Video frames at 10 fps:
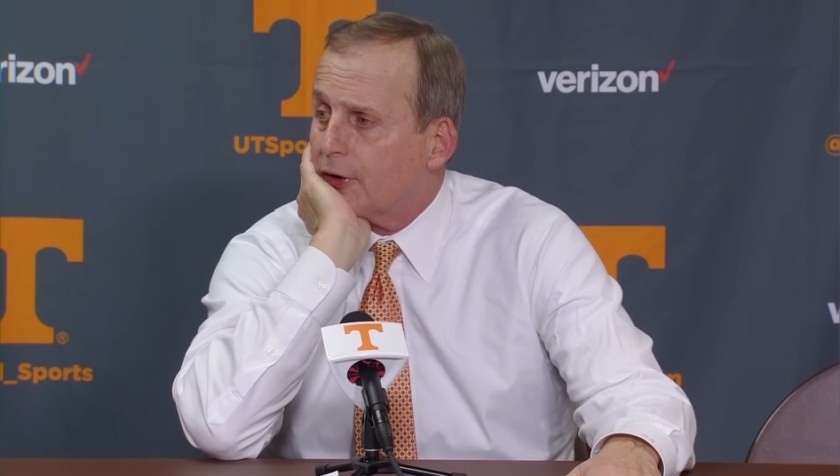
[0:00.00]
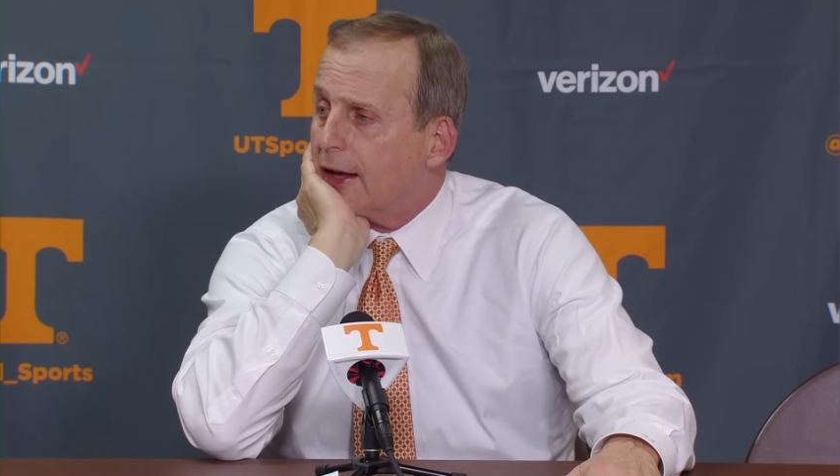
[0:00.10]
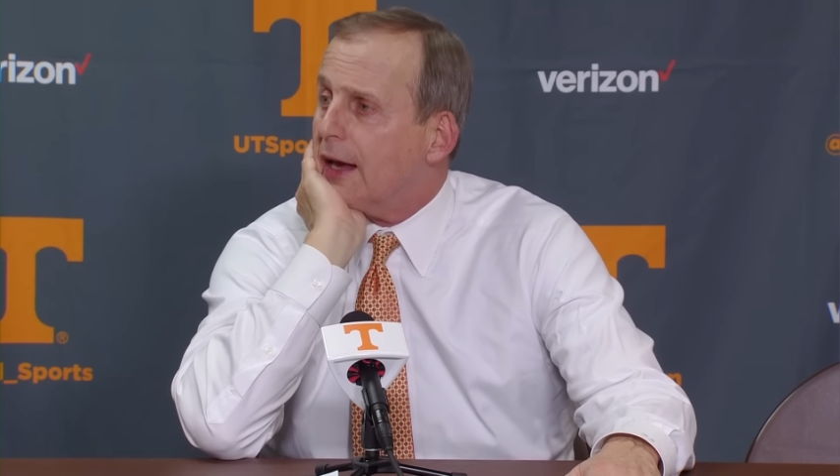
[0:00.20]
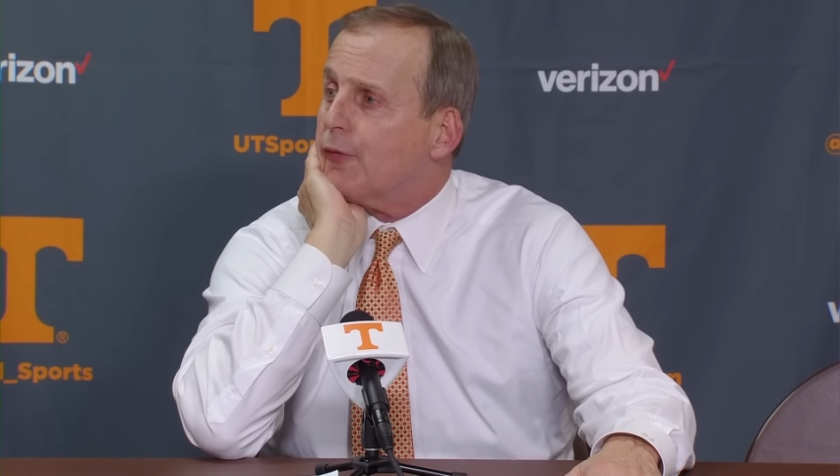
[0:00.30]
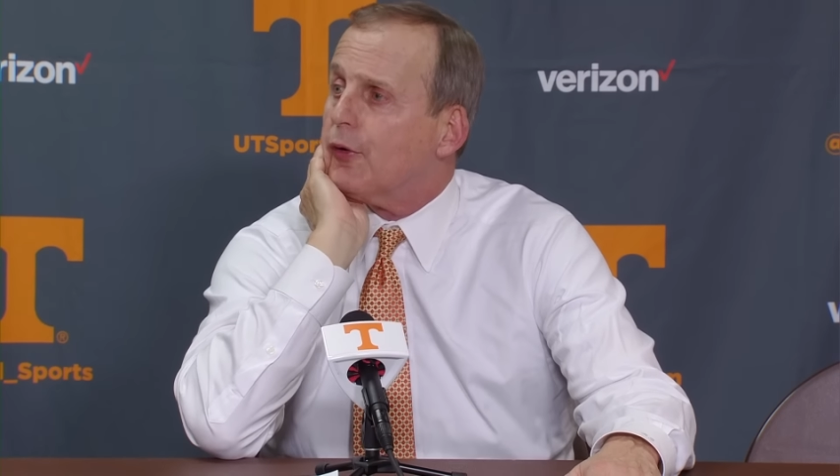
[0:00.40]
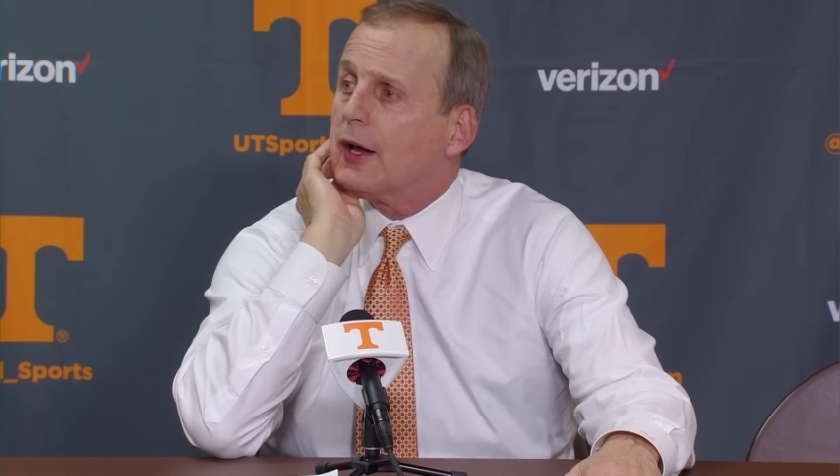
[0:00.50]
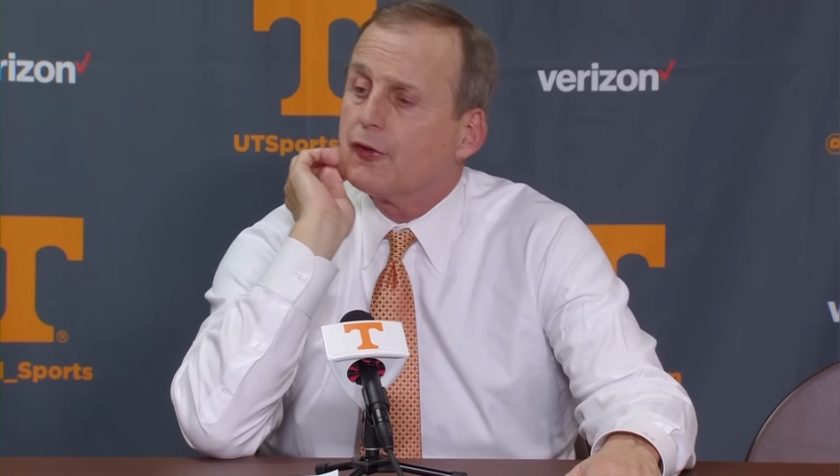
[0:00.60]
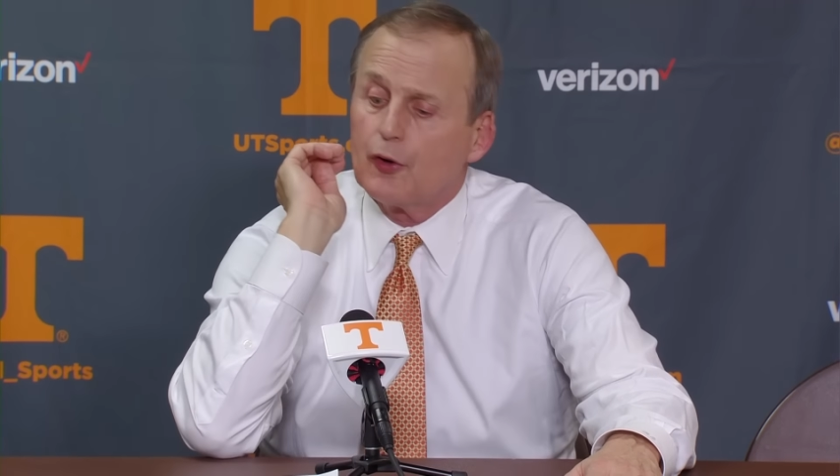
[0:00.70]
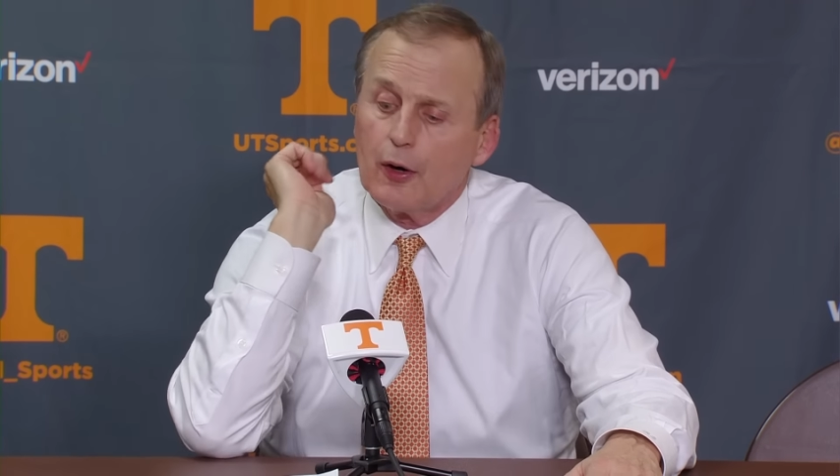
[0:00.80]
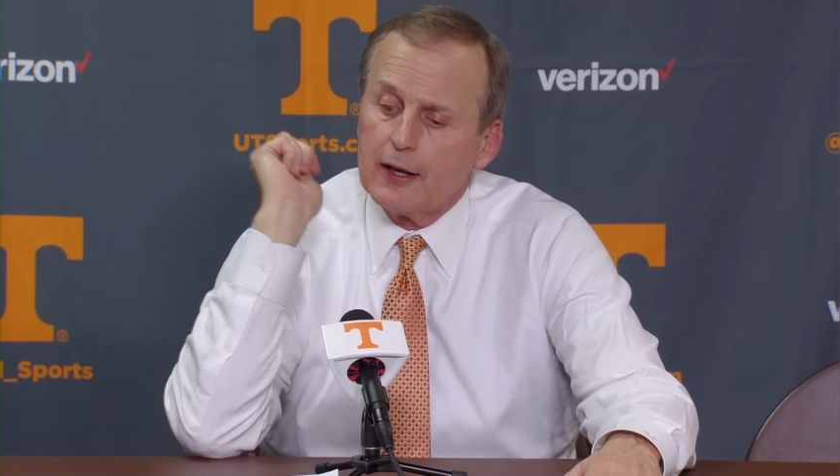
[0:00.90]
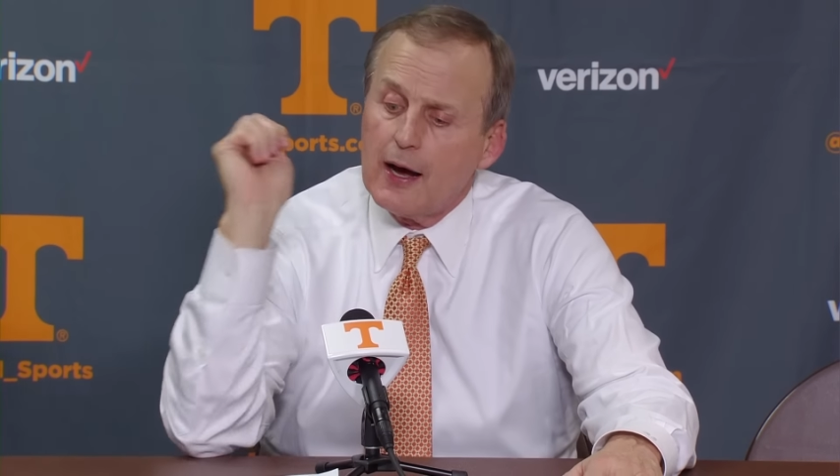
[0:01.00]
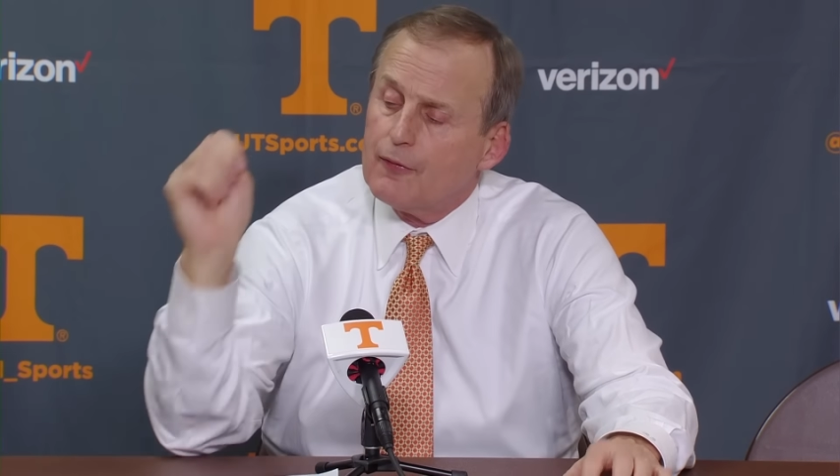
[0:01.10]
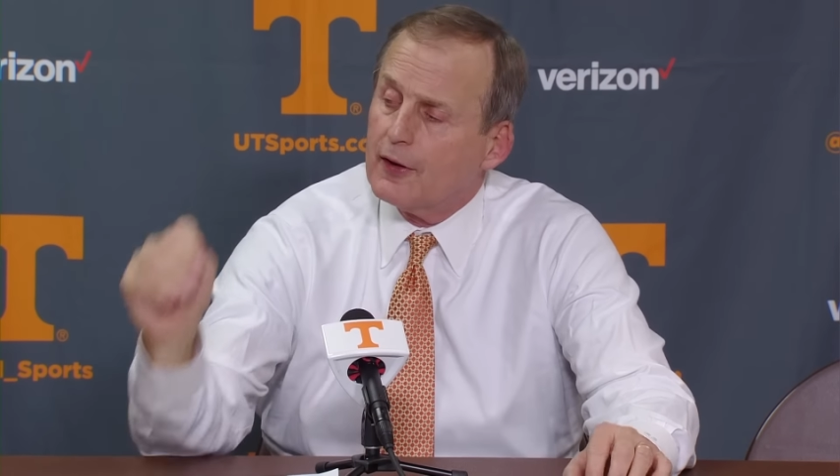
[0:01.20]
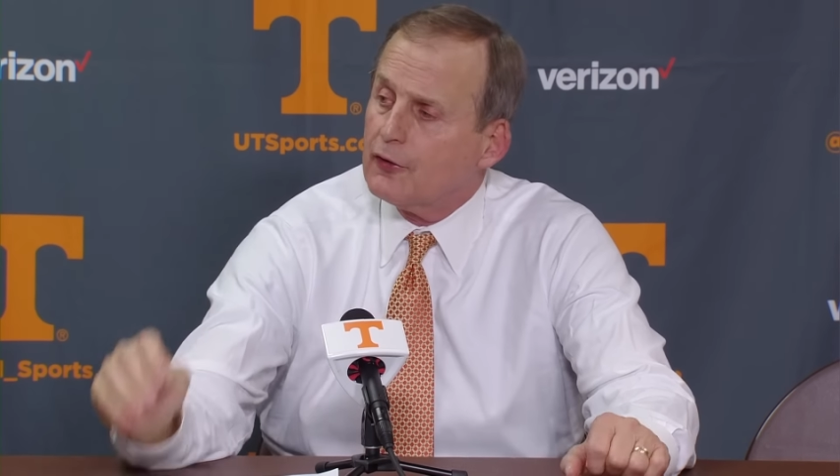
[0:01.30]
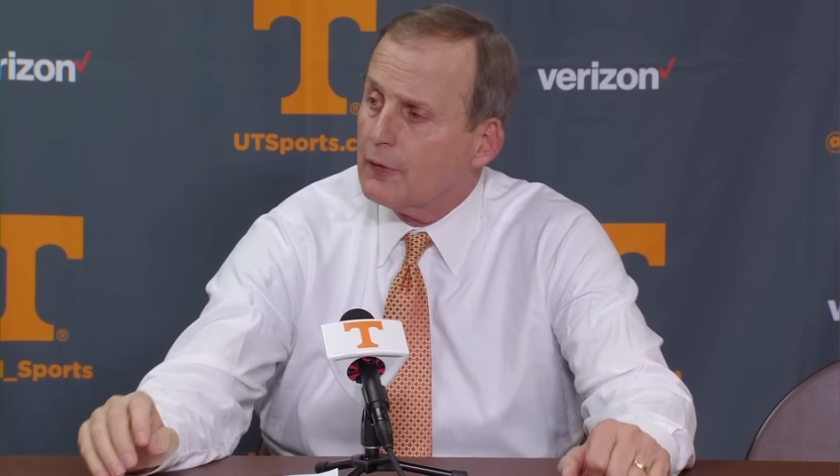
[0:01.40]
in the game for us, certainly
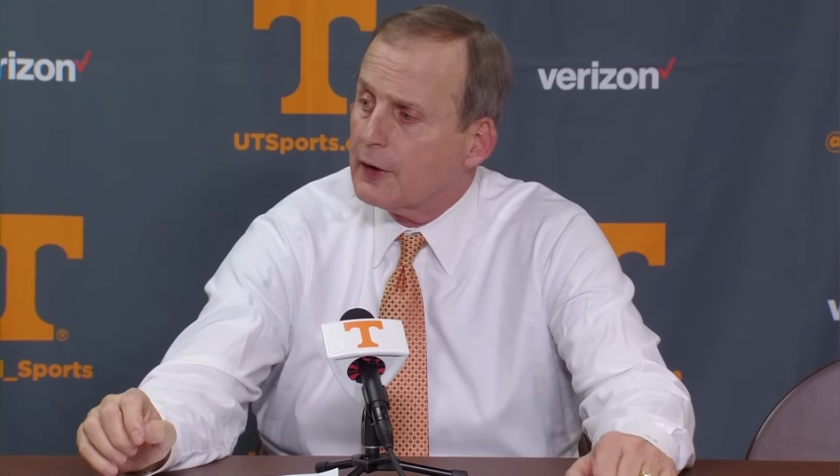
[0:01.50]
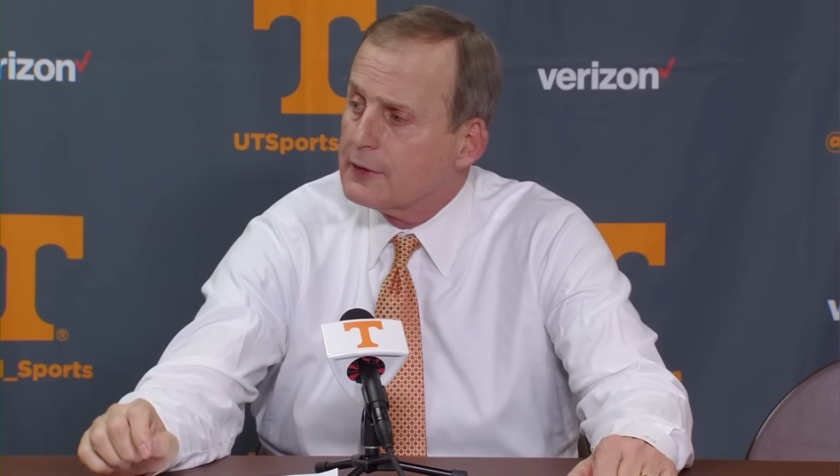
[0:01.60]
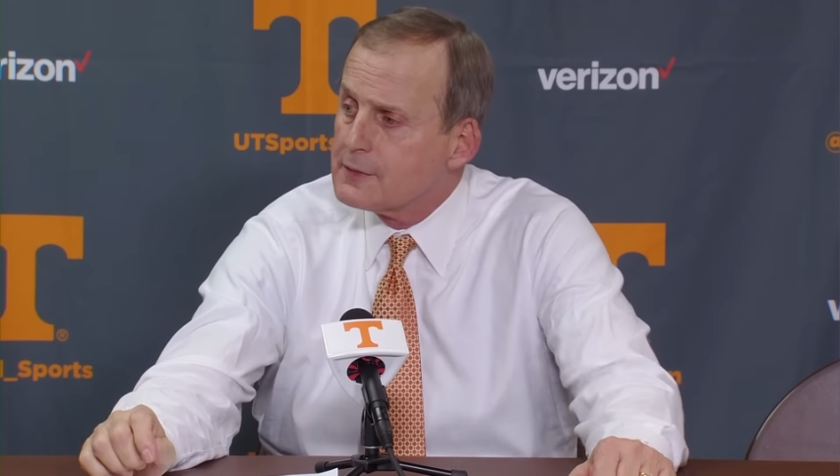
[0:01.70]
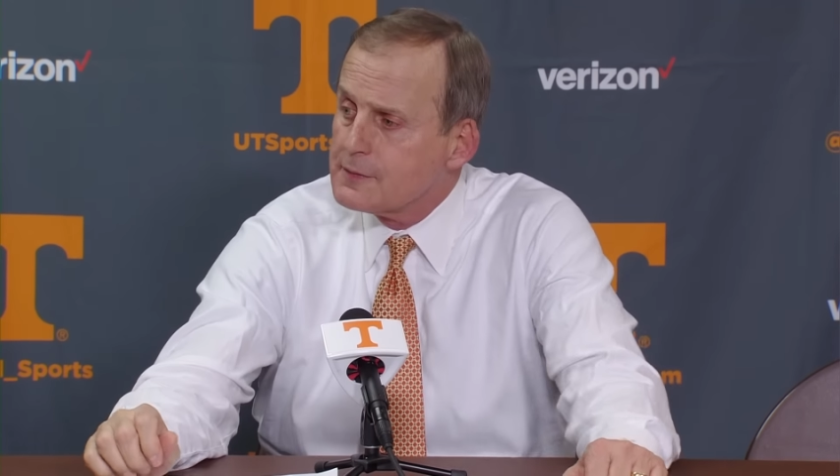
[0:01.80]
offensively.